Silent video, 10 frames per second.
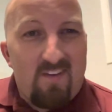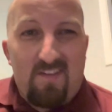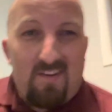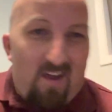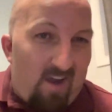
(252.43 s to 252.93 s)
I
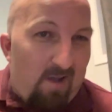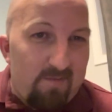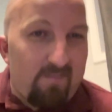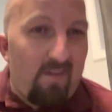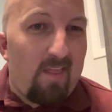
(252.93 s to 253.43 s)
said, I'll
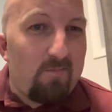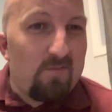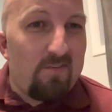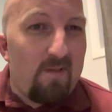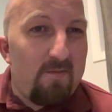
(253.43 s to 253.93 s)
be available.
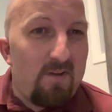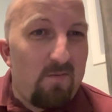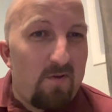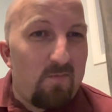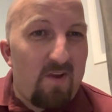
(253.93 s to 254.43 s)
You let me know
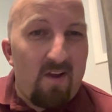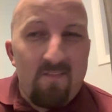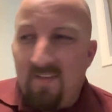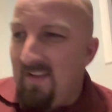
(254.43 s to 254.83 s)
when and where.